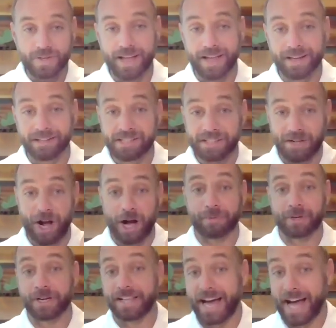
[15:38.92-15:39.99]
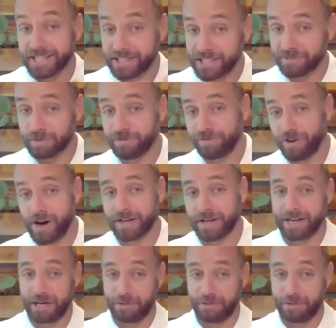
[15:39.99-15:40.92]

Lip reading: It'll stop your glasses from fogging